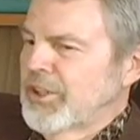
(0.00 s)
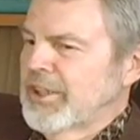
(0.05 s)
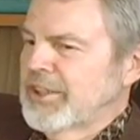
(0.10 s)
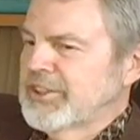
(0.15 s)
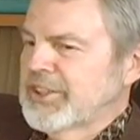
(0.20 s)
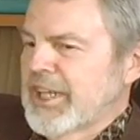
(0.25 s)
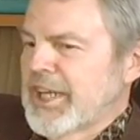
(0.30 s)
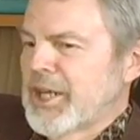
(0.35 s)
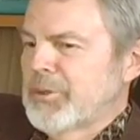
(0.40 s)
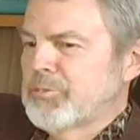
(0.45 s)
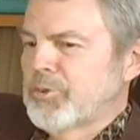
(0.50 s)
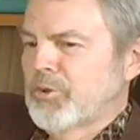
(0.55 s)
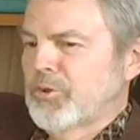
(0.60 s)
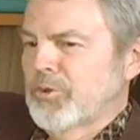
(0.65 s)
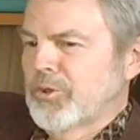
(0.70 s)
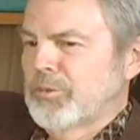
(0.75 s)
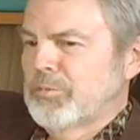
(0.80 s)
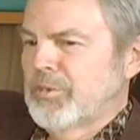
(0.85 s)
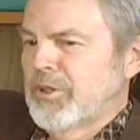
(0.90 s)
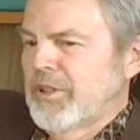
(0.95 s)
an example
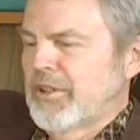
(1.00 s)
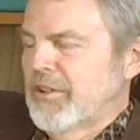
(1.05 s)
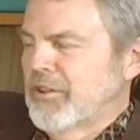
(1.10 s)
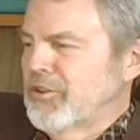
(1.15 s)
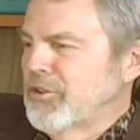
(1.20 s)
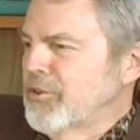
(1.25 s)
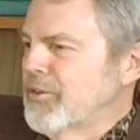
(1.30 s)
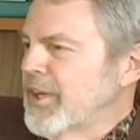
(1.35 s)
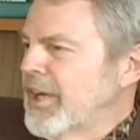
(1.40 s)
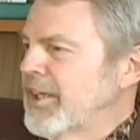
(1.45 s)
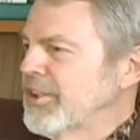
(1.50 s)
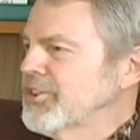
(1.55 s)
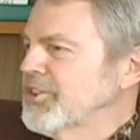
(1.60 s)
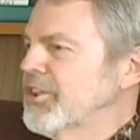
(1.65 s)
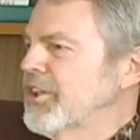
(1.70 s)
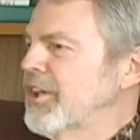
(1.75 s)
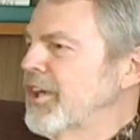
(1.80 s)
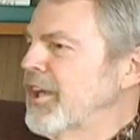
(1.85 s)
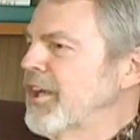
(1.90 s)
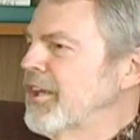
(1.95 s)
would be the
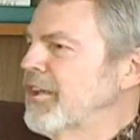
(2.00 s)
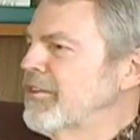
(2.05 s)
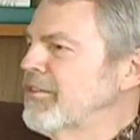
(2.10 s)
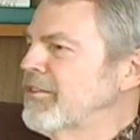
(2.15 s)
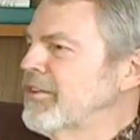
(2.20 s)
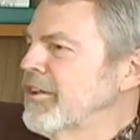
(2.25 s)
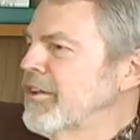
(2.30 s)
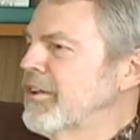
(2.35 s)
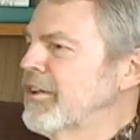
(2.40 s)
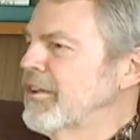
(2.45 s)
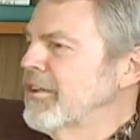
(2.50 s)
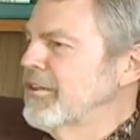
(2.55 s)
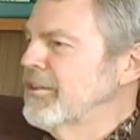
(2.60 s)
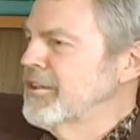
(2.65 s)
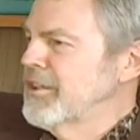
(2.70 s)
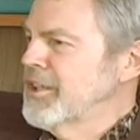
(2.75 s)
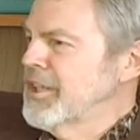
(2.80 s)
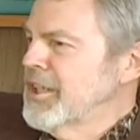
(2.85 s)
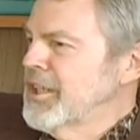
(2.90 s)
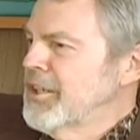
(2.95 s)
2008 uh,
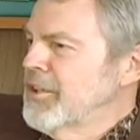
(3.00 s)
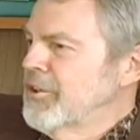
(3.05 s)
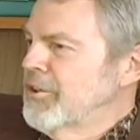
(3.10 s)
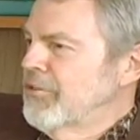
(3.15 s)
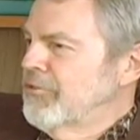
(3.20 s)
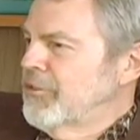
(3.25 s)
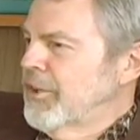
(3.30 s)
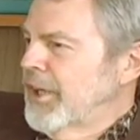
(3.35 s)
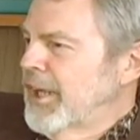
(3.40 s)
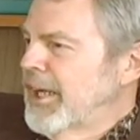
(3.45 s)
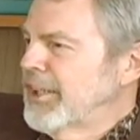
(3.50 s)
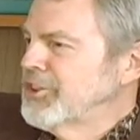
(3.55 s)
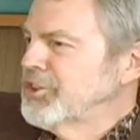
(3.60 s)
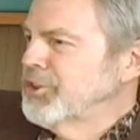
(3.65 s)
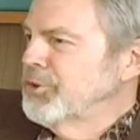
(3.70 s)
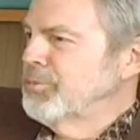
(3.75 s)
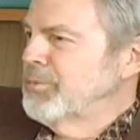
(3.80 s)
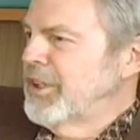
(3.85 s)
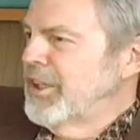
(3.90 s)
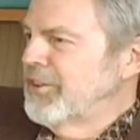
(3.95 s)

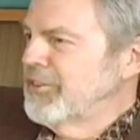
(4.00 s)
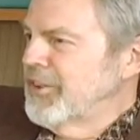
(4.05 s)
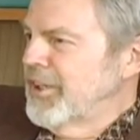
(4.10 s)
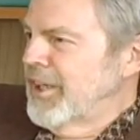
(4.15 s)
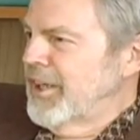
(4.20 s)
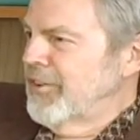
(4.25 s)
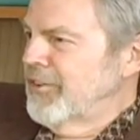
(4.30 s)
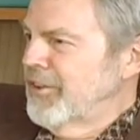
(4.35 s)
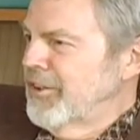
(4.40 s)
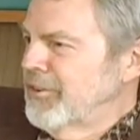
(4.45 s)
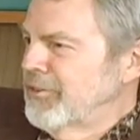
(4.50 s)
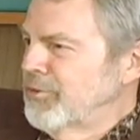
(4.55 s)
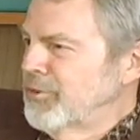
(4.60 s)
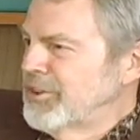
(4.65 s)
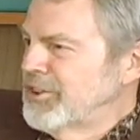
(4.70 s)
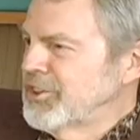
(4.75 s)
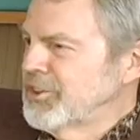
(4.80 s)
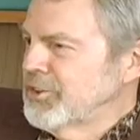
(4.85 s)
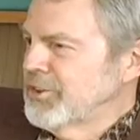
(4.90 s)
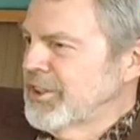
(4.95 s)
financial meltdown that we
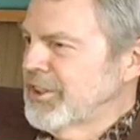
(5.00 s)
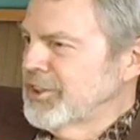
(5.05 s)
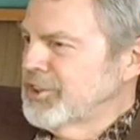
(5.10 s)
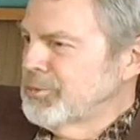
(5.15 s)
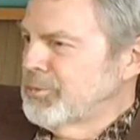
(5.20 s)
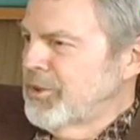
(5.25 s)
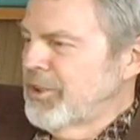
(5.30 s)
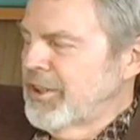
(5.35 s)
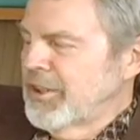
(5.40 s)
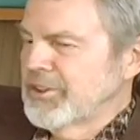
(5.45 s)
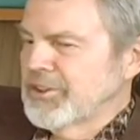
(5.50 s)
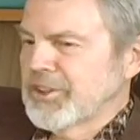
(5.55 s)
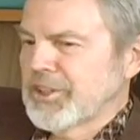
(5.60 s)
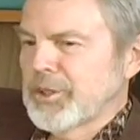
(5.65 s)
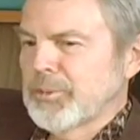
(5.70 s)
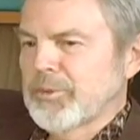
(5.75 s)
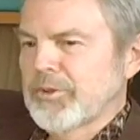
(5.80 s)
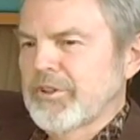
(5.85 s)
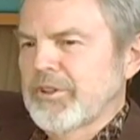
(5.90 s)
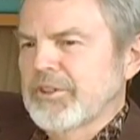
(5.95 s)
just experienced a
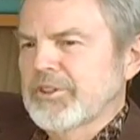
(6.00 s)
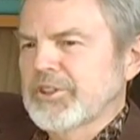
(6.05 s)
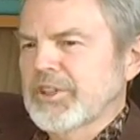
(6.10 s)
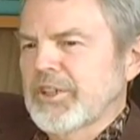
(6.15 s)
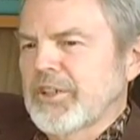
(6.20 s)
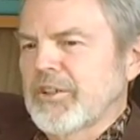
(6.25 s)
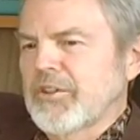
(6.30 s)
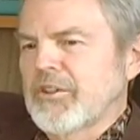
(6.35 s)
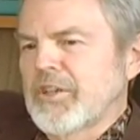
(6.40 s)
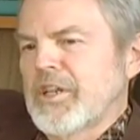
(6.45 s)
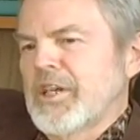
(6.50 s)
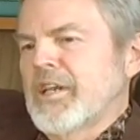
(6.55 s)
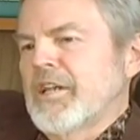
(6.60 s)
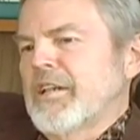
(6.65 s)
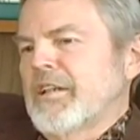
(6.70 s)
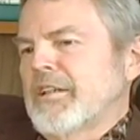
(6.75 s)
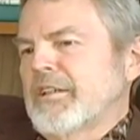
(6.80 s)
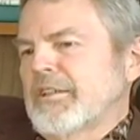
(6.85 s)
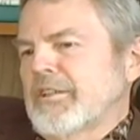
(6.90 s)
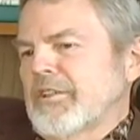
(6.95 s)
couple of years ago.
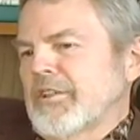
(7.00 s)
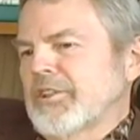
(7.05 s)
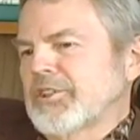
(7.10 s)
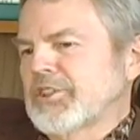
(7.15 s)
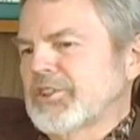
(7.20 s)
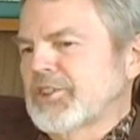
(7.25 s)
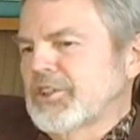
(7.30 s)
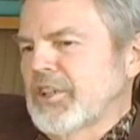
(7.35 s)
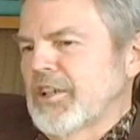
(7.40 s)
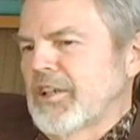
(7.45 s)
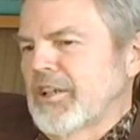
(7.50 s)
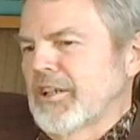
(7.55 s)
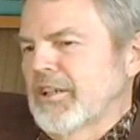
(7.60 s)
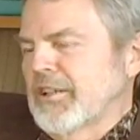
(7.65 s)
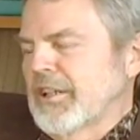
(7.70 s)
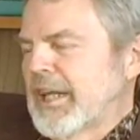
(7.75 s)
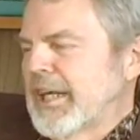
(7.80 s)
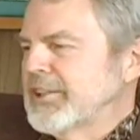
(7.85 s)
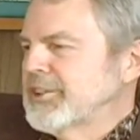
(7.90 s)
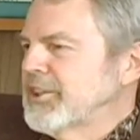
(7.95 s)
This is a
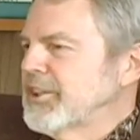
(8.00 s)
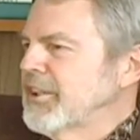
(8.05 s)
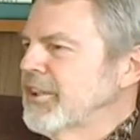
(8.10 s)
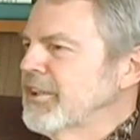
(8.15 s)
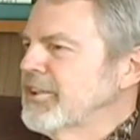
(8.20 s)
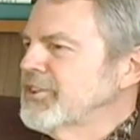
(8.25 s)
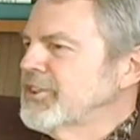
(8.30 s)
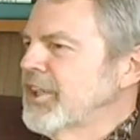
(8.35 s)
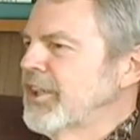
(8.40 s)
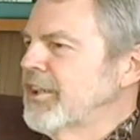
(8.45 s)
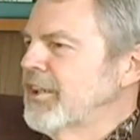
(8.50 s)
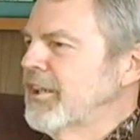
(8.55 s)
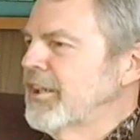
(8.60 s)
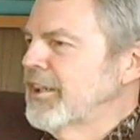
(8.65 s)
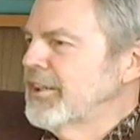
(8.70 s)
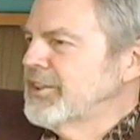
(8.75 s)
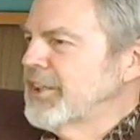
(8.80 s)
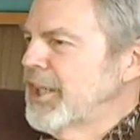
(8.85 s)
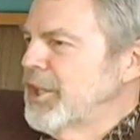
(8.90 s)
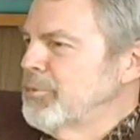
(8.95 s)
classic exa
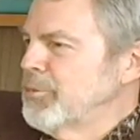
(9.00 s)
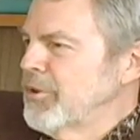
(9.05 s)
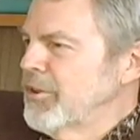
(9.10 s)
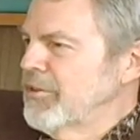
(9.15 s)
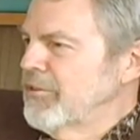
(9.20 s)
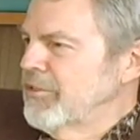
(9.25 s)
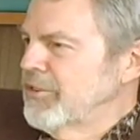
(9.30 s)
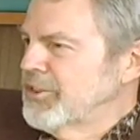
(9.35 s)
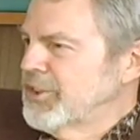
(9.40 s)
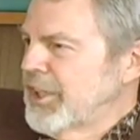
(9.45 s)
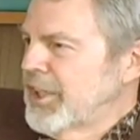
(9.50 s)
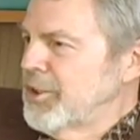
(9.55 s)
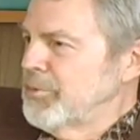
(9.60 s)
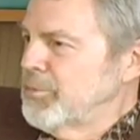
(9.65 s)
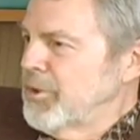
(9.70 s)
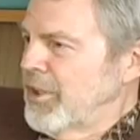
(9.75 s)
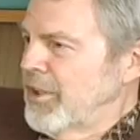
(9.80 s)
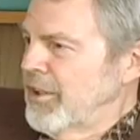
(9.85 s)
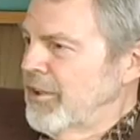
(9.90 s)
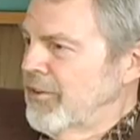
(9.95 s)
example of a
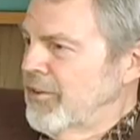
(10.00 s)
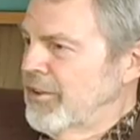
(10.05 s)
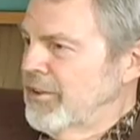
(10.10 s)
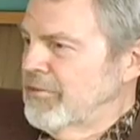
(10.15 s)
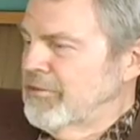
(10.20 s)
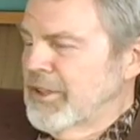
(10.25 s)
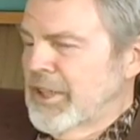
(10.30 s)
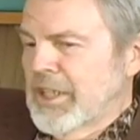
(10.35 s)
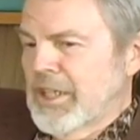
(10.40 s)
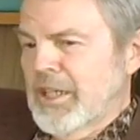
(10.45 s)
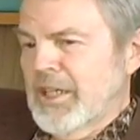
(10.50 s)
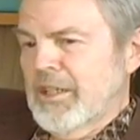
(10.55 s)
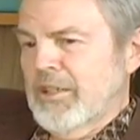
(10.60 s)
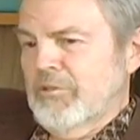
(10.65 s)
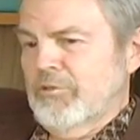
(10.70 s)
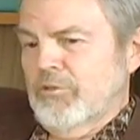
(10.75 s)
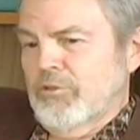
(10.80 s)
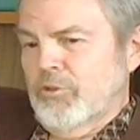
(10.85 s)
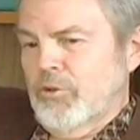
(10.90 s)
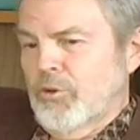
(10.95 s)
sandpile that
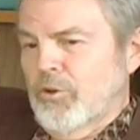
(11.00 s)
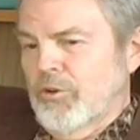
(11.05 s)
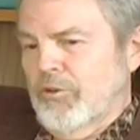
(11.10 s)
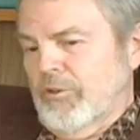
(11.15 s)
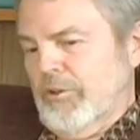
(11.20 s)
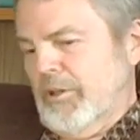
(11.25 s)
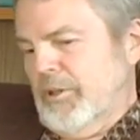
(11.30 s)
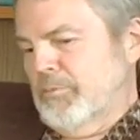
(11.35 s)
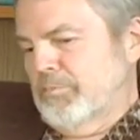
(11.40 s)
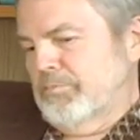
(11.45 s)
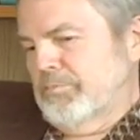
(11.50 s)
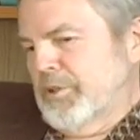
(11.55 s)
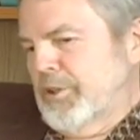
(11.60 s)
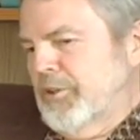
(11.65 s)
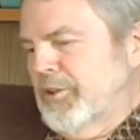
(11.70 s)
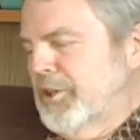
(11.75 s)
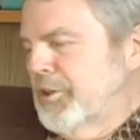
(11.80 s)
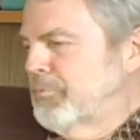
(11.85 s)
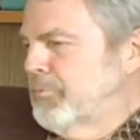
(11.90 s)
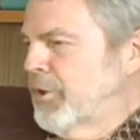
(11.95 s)
for a
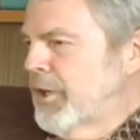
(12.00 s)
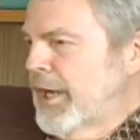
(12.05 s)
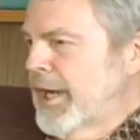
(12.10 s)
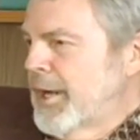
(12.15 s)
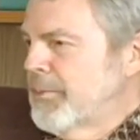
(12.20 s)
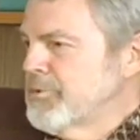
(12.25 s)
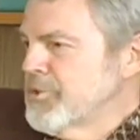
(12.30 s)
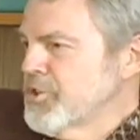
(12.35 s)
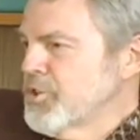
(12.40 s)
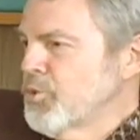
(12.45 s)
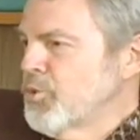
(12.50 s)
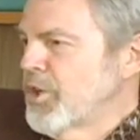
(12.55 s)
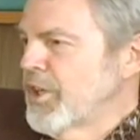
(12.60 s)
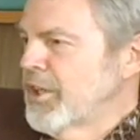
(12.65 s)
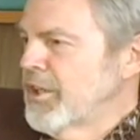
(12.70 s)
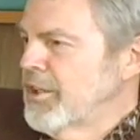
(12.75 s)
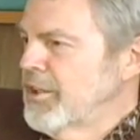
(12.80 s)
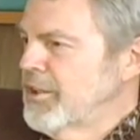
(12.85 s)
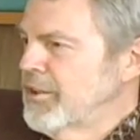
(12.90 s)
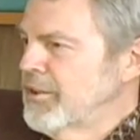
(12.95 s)
period of perhaps
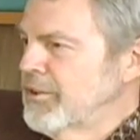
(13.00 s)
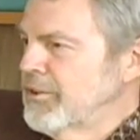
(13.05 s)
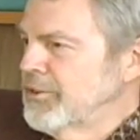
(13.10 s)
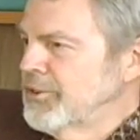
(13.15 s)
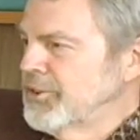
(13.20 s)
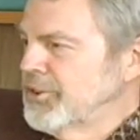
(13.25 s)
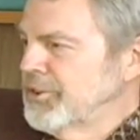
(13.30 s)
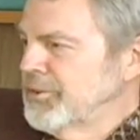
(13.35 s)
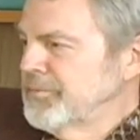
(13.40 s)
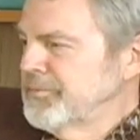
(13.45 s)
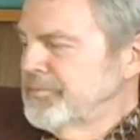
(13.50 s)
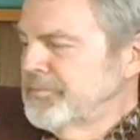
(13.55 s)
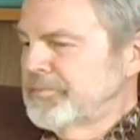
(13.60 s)
20 years,